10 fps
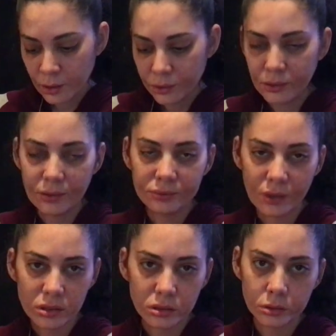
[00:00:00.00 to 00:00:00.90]
the
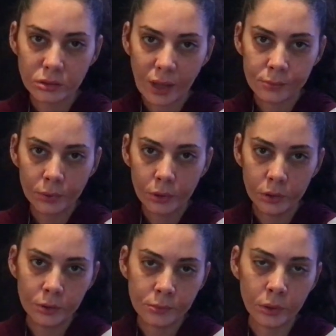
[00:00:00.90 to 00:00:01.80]

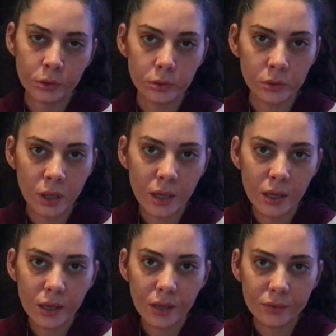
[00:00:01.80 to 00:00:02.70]
facioscapulohumeral
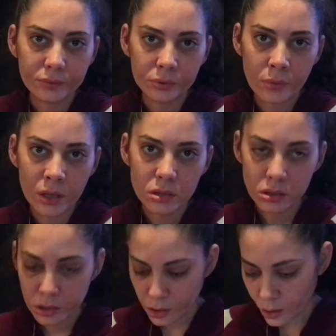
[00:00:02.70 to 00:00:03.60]

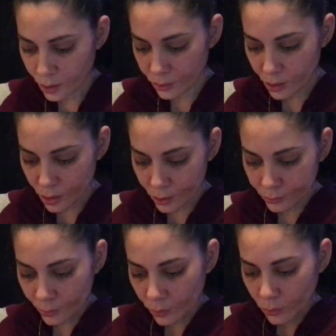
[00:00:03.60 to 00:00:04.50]
information on
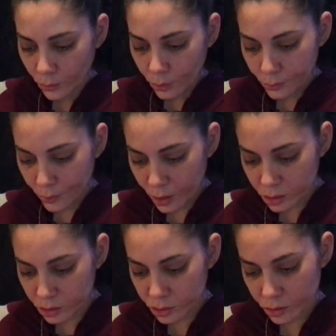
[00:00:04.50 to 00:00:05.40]
there,
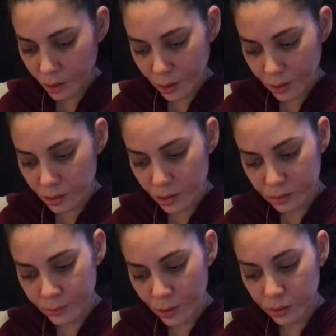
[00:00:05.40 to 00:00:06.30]
which talks
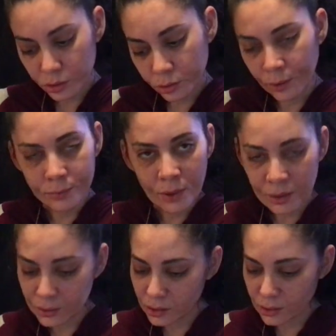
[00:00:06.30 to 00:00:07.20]
about the
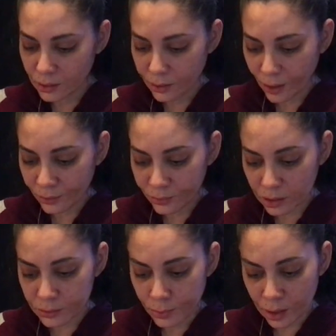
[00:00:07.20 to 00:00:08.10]
treatments and the life
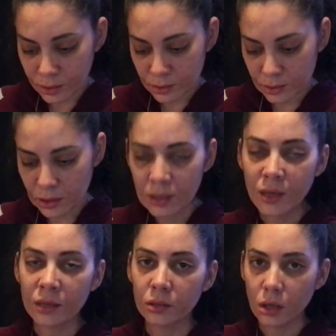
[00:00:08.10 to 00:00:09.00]
expectancy
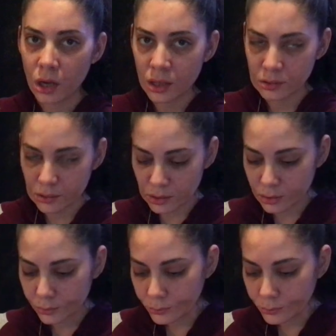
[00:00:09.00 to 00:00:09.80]
and the causes.